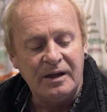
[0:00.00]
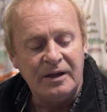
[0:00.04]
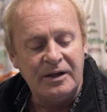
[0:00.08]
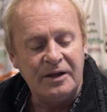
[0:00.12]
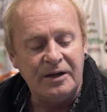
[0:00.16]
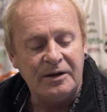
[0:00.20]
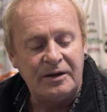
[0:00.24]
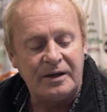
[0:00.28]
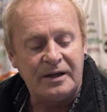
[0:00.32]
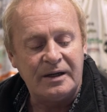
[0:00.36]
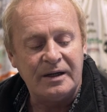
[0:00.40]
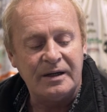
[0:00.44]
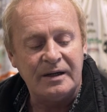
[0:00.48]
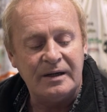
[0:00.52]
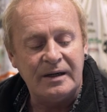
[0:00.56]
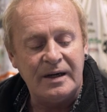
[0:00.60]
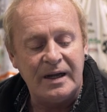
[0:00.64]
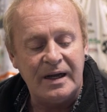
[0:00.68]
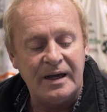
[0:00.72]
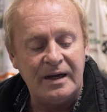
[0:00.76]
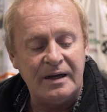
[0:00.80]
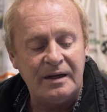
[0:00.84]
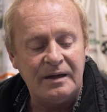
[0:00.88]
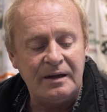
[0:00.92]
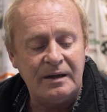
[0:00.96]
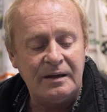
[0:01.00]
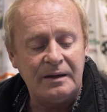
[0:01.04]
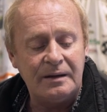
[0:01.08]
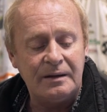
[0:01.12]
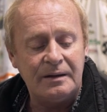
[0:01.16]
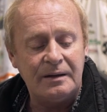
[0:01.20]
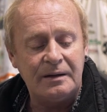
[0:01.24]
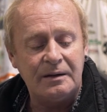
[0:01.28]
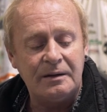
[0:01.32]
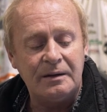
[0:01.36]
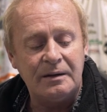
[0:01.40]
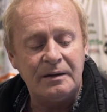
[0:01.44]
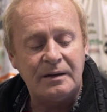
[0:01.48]
you can hear
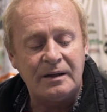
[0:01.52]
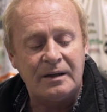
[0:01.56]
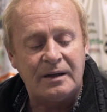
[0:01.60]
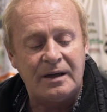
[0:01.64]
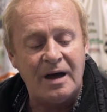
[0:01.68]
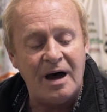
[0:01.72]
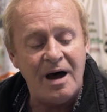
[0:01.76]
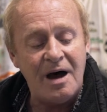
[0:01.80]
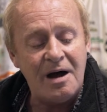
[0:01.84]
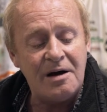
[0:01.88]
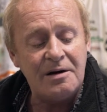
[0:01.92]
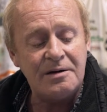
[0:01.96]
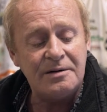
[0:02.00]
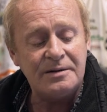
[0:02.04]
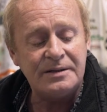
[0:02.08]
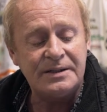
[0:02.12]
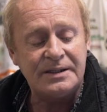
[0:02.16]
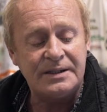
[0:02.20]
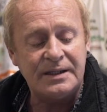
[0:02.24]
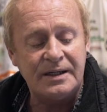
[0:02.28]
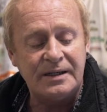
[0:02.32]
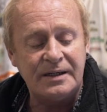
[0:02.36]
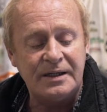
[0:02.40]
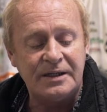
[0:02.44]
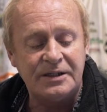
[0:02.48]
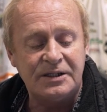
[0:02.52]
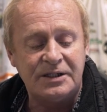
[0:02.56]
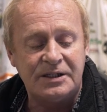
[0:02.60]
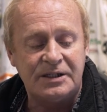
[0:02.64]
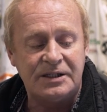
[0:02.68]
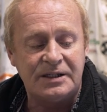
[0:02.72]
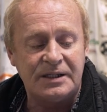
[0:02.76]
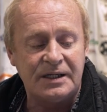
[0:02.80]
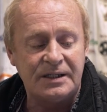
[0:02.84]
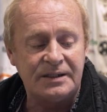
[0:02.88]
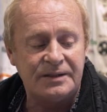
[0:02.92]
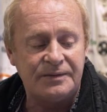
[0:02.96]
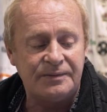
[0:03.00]
the cars and the
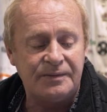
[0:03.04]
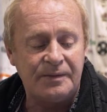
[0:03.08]
shots